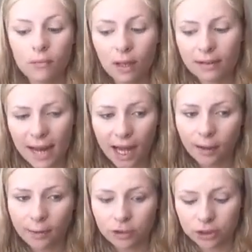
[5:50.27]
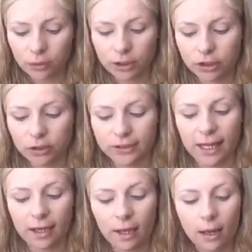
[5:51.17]
Now I'm just going to
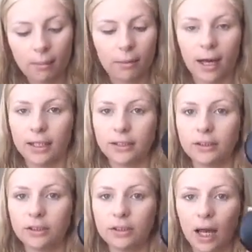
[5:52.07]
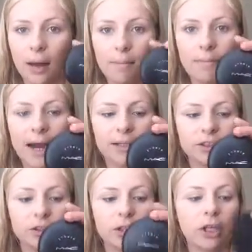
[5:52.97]
take my MAC
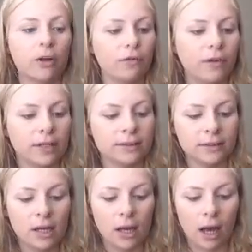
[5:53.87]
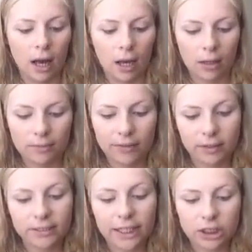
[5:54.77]
Studio Fix
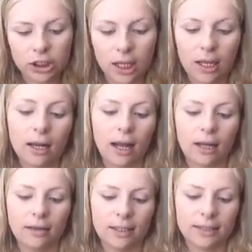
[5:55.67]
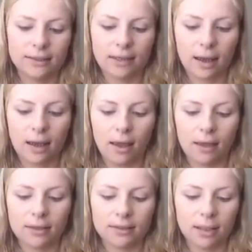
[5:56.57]
foundation, and this
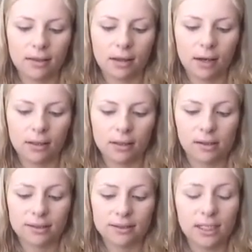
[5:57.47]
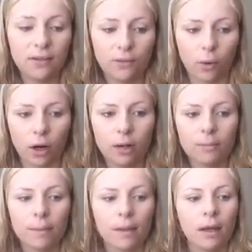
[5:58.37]
is in the color C4,
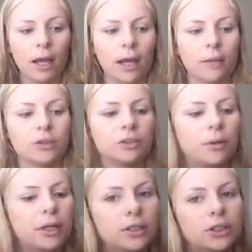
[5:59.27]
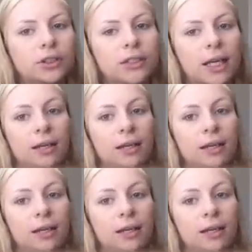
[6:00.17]
and I'm just going to take